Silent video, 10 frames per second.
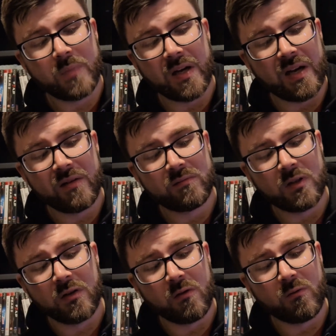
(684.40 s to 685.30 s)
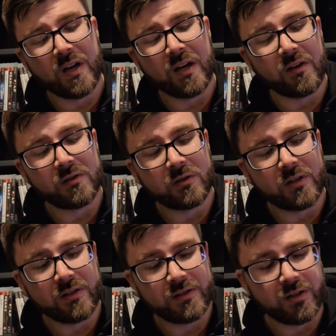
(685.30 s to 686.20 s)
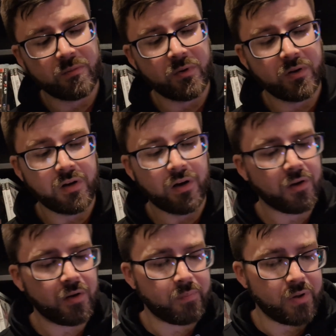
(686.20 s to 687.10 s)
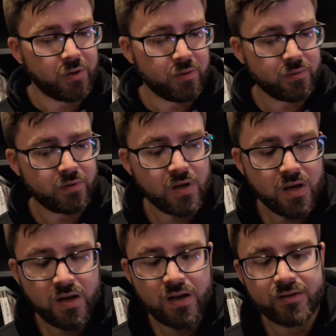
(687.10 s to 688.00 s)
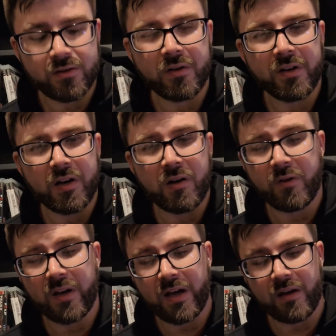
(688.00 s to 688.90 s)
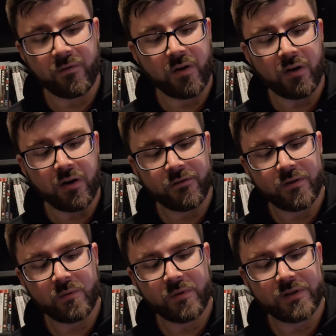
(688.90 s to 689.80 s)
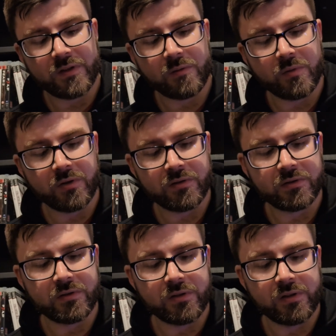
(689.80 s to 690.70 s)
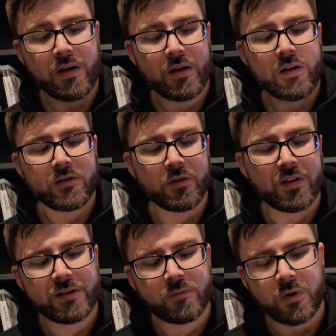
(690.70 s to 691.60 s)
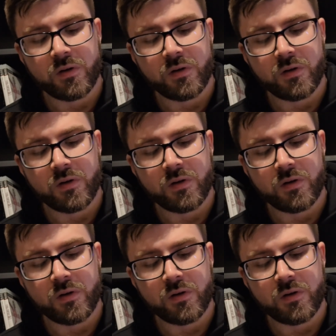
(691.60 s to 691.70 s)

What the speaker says: But again, another really nice looking steelbook. I like the blue. It's a colour you don't really get very often with steelbooks. So this